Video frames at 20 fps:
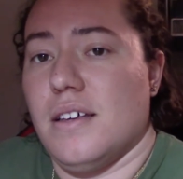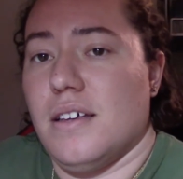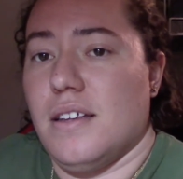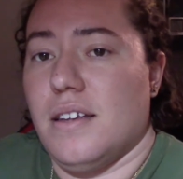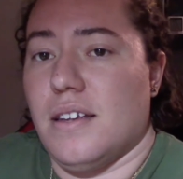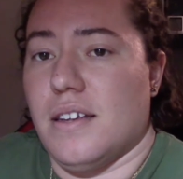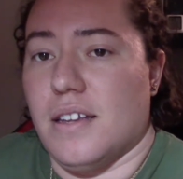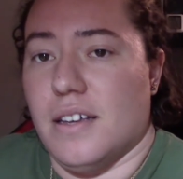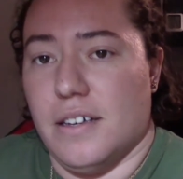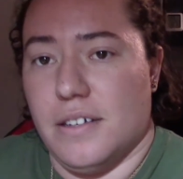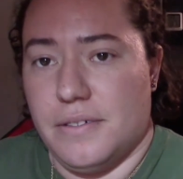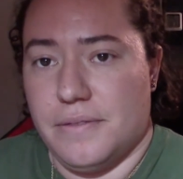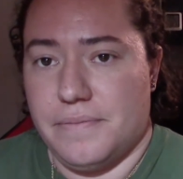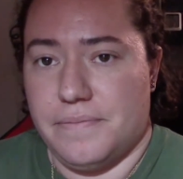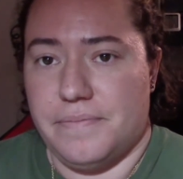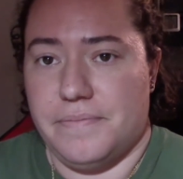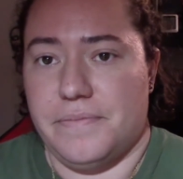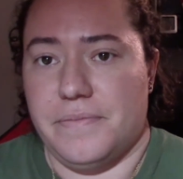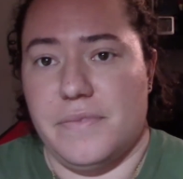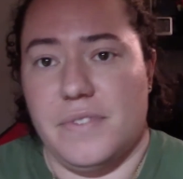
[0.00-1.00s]
Now,
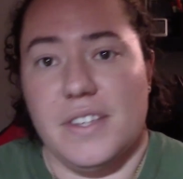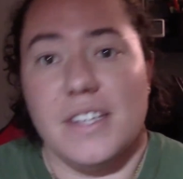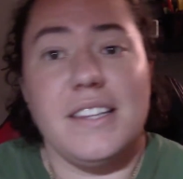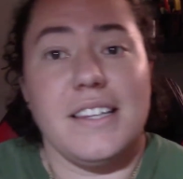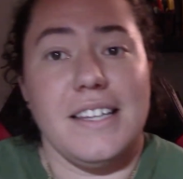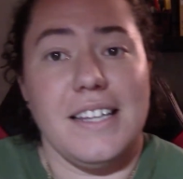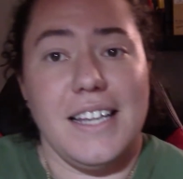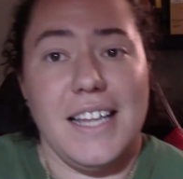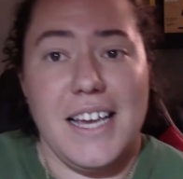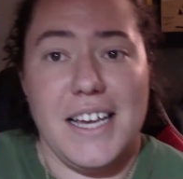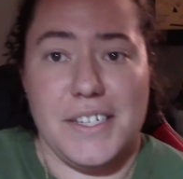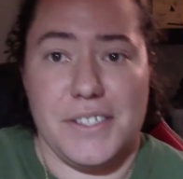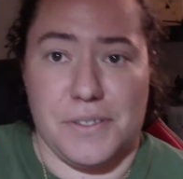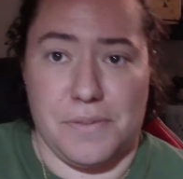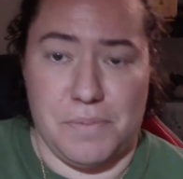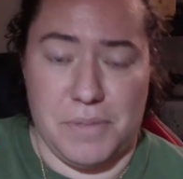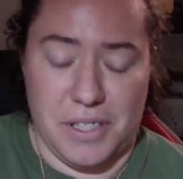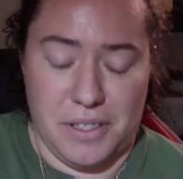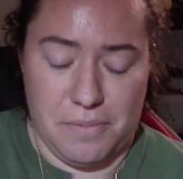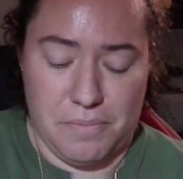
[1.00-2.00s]
the
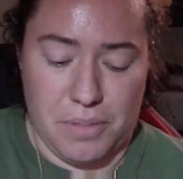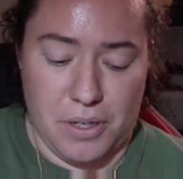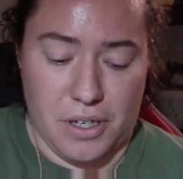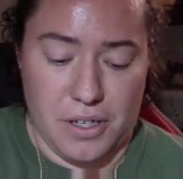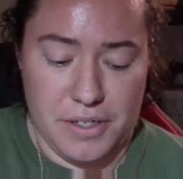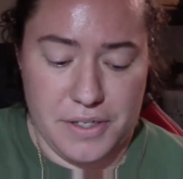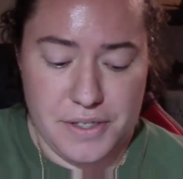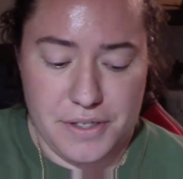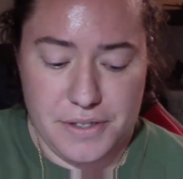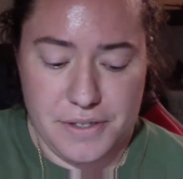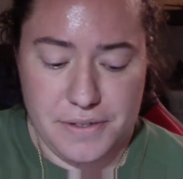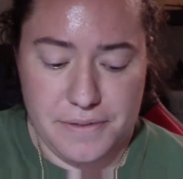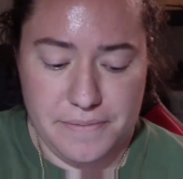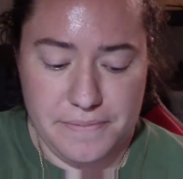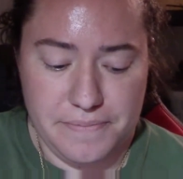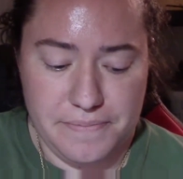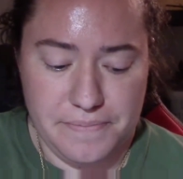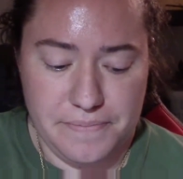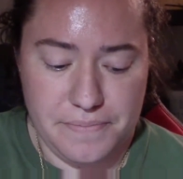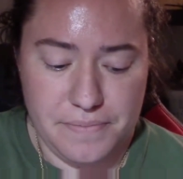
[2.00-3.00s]
last part,
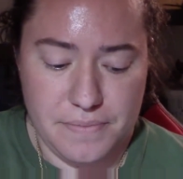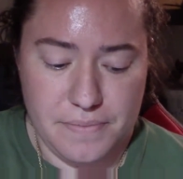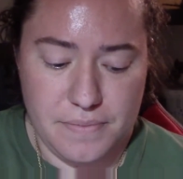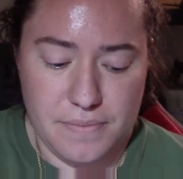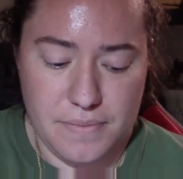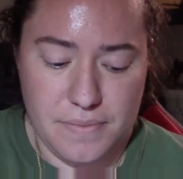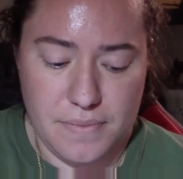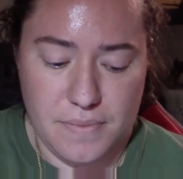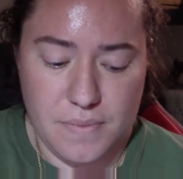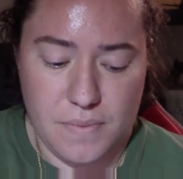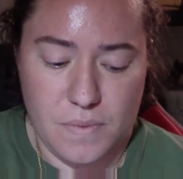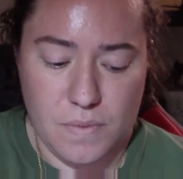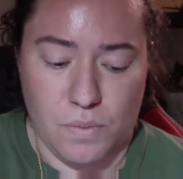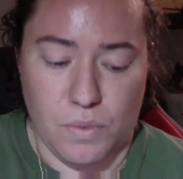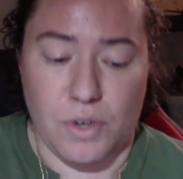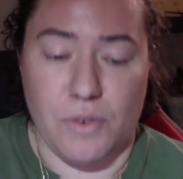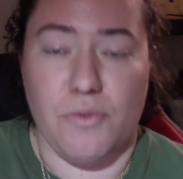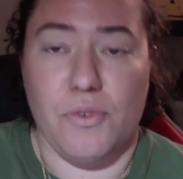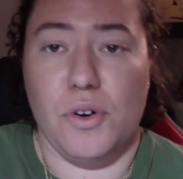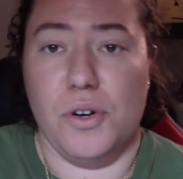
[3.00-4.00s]

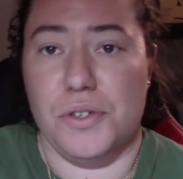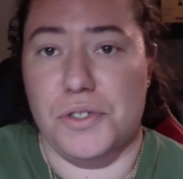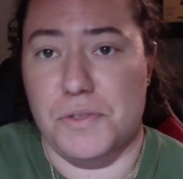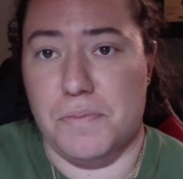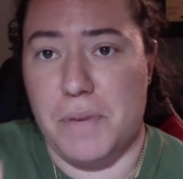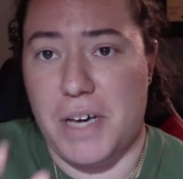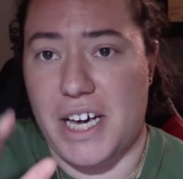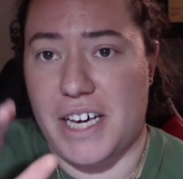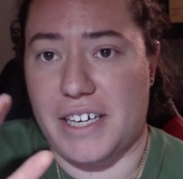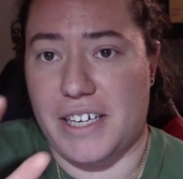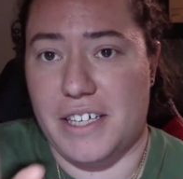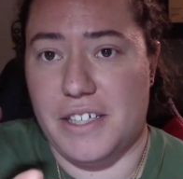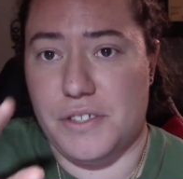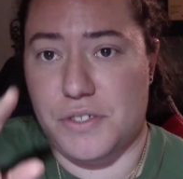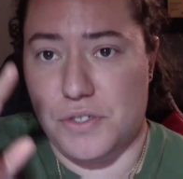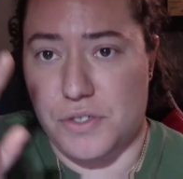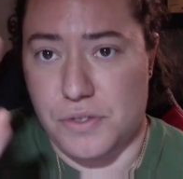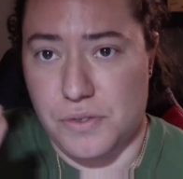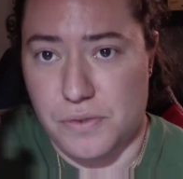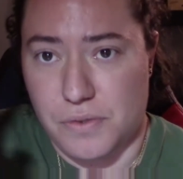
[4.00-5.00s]
what falls back
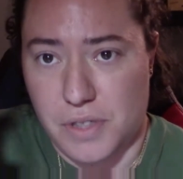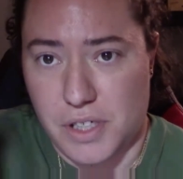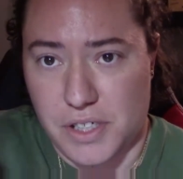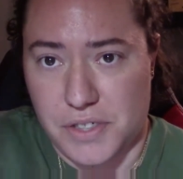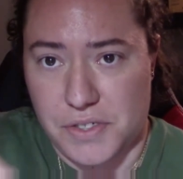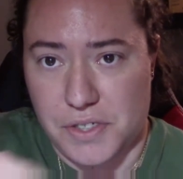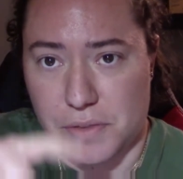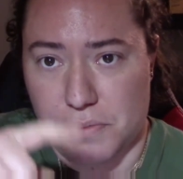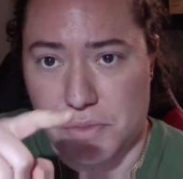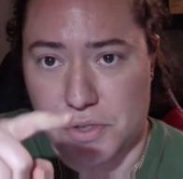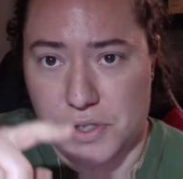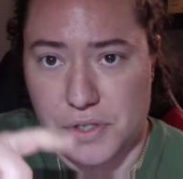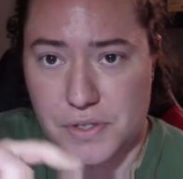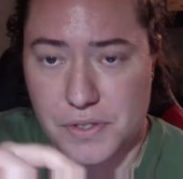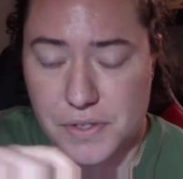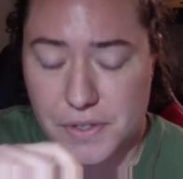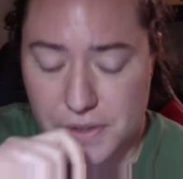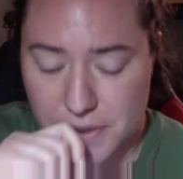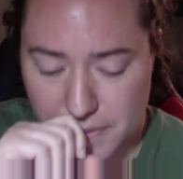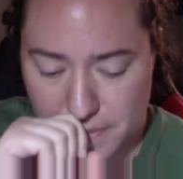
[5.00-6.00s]
into
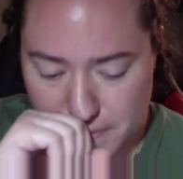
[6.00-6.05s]
assumptions.